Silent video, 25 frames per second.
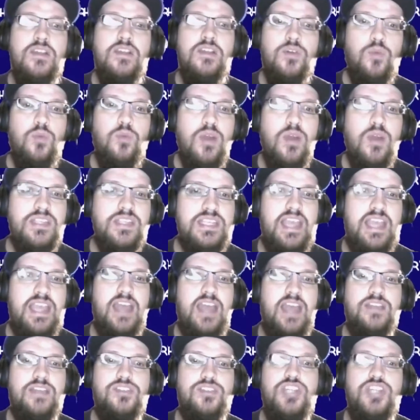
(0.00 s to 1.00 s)
once
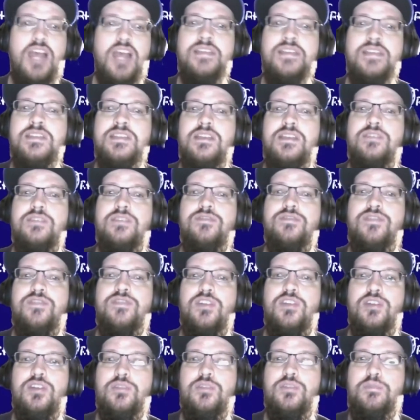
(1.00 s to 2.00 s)
again Justin
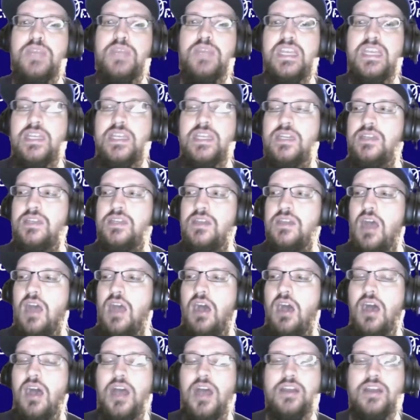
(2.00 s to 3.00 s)
for being
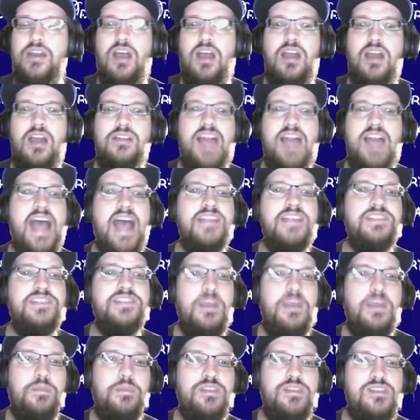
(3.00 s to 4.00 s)
on our
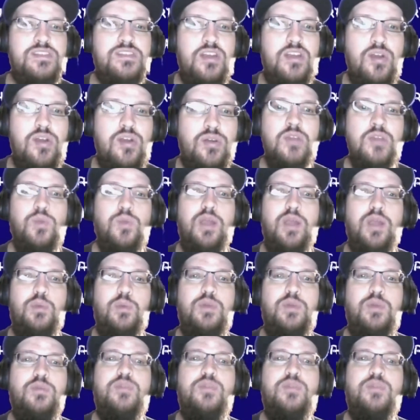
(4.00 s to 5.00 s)
last episode where
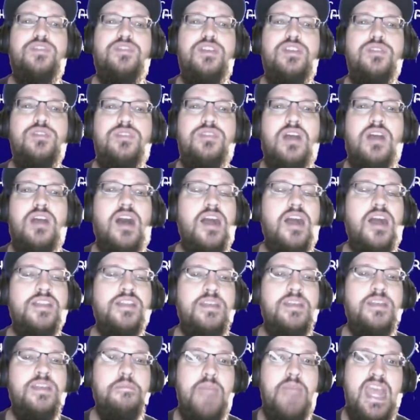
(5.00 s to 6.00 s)
we reviewed the
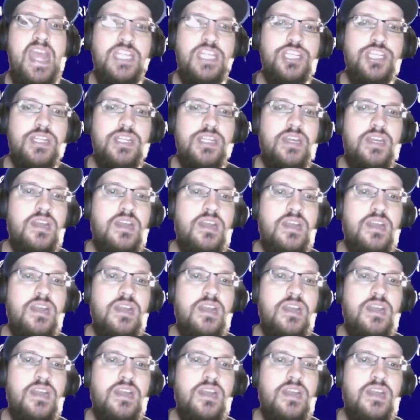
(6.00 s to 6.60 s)
Haunted Mansion,